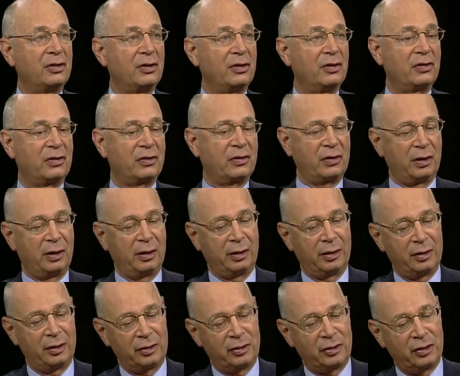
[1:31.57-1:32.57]
This
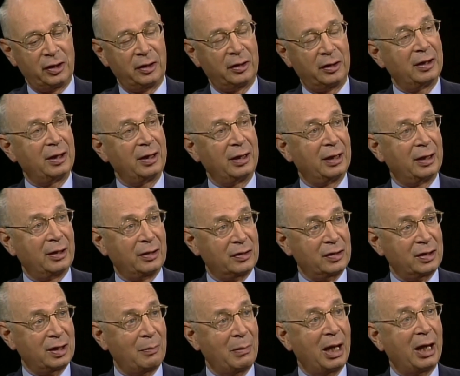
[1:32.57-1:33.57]
city and
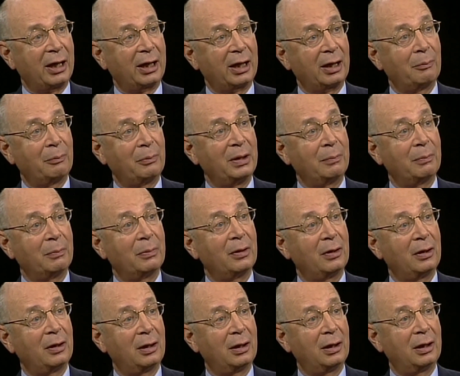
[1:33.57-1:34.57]
the American
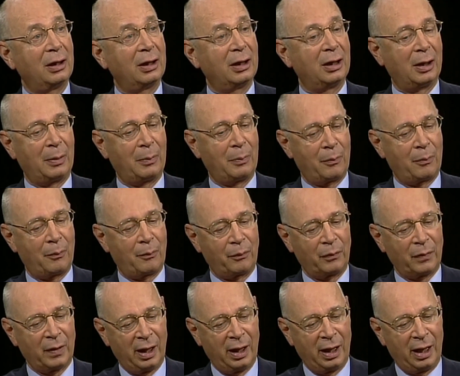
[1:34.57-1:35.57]
people
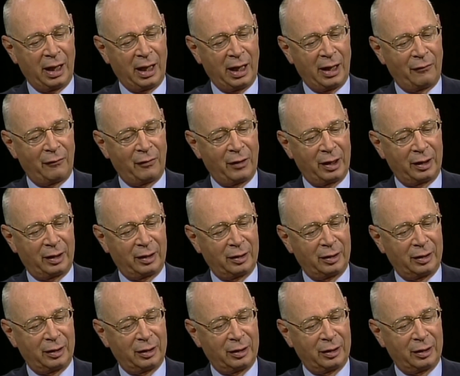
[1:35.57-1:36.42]
have had